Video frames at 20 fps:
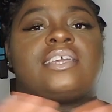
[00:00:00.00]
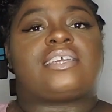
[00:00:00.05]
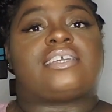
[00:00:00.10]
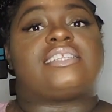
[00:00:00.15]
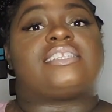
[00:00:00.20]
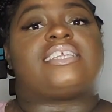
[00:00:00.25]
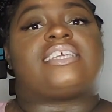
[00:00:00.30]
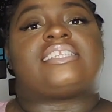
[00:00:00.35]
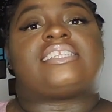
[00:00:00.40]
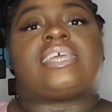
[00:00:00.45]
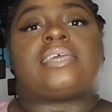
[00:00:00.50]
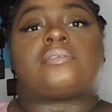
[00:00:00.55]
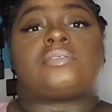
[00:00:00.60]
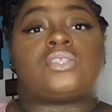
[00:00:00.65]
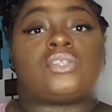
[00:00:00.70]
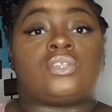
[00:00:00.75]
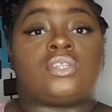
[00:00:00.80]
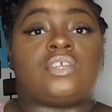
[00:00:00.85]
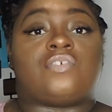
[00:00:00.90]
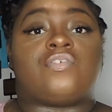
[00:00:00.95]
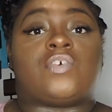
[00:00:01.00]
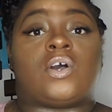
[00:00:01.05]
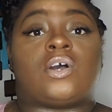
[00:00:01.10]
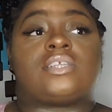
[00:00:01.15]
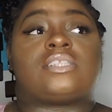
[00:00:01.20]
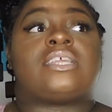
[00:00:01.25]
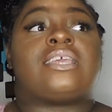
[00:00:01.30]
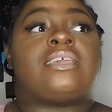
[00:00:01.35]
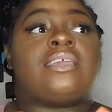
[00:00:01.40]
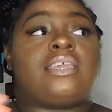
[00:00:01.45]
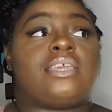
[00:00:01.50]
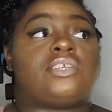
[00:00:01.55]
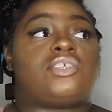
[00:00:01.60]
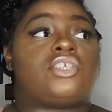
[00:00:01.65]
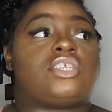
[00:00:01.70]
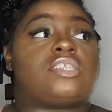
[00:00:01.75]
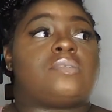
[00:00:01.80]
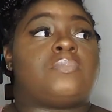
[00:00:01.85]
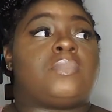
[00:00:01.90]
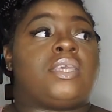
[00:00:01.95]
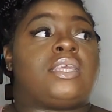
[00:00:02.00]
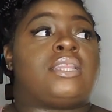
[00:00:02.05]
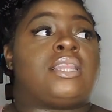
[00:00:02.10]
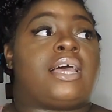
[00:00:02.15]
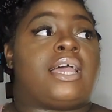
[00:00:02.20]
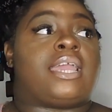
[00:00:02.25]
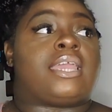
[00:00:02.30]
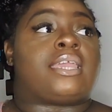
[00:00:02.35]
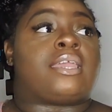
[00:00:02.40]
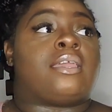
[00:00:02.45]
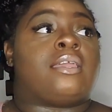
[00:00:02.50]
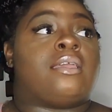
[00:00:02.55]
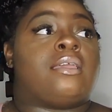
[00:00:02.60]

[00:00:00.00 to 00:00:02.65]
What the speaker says: because that's absolutely false. It's just me, like,